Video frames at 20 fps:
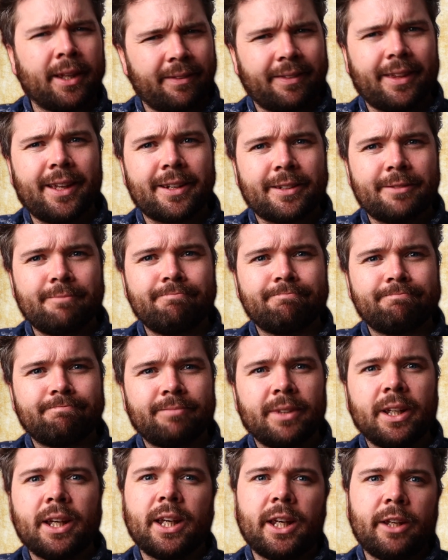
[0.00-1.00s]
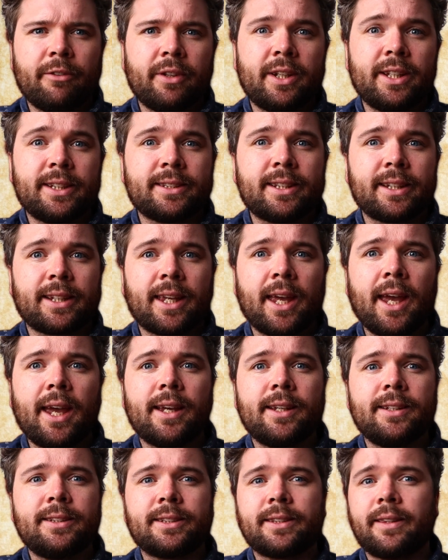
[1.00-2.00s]
Then, if it is the
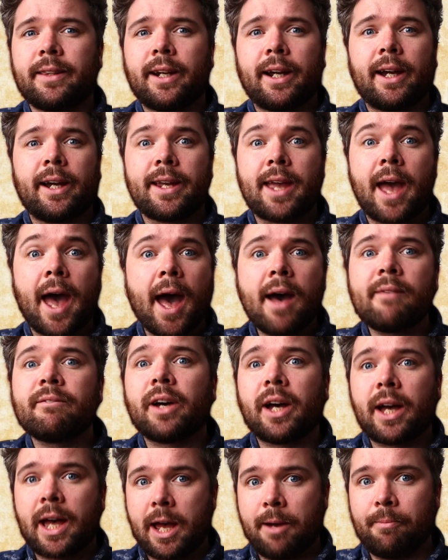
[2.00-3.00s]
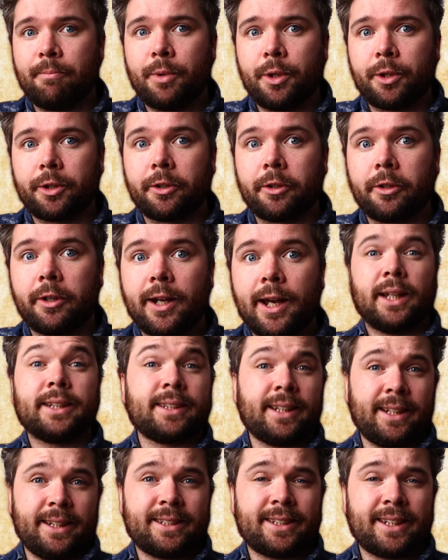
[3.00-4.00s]
case that I have a hamburger,
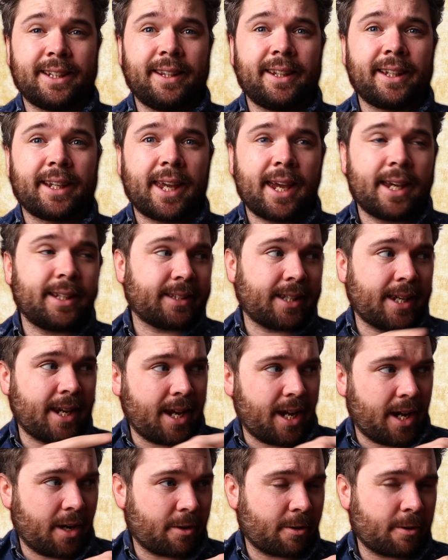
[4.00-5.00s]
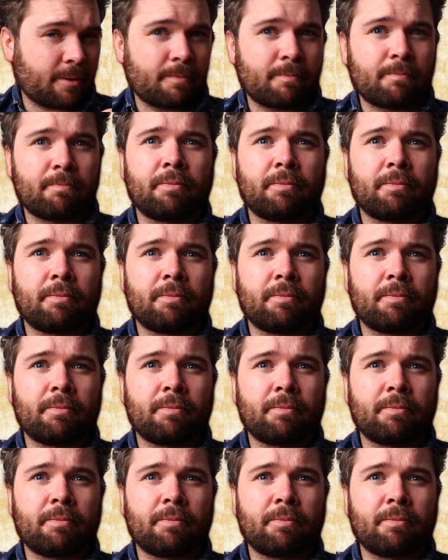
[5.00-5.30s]
as it is in the case here,